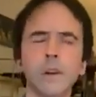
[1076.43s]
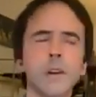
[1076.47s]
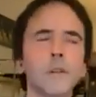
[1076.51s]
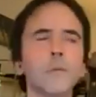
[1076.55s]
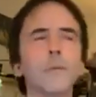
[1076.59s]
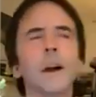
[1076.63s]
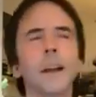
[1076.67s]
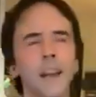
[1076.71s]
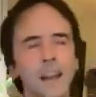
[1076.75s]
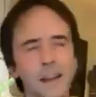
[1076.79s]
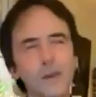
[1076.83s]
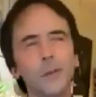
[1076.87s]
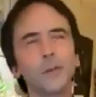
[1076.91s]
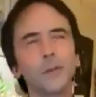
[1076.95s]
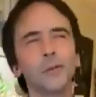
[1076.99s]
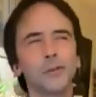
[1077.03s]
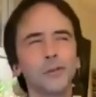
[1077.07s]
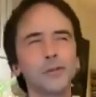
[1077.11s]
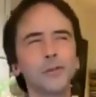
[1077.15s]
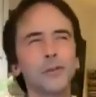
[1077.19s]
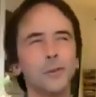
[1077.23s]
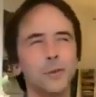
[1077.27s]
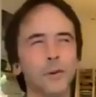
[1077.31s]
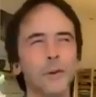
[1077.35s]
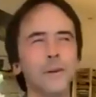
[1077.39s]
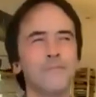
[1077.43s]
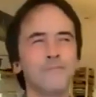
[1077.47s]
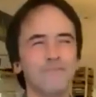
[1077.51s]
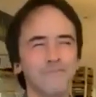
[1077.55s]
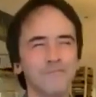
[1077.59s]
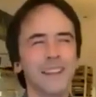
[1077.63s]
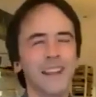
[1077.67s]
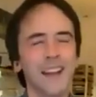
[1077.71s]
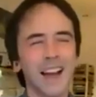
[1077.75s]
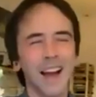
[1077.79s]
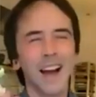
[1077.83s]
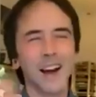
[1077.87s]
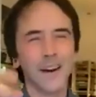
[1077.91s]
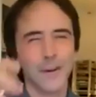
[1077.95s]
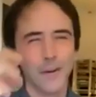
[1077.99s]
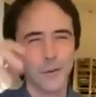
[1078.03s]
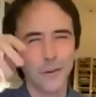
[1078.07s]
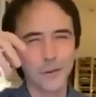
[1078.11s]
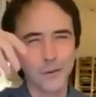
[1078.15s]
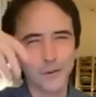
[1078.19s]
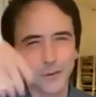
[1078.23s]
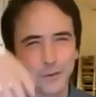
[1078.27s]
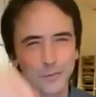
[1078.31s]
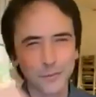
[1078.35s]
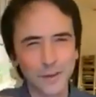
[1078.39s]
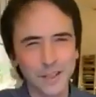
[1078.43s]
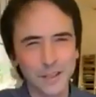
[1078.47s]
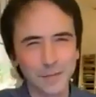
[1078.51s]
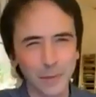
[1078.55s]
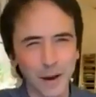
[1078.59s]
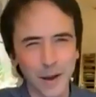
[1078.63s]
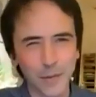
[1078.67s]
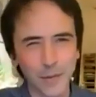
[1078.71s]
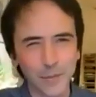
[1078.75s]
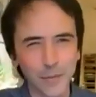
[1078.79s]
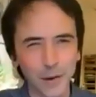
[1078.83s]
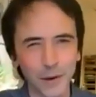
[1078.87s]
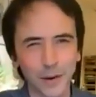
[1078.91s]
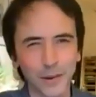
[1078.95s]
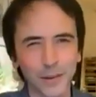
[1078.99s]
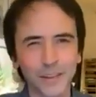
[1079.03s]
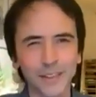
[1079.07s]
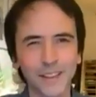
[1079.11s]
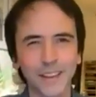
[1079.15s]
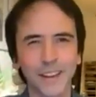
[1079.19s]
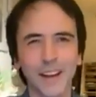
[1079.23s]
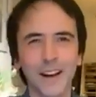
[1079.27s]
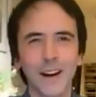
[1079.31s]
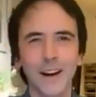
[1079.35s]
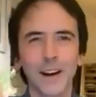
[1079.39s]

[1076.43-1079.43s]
well, I also reach my pulse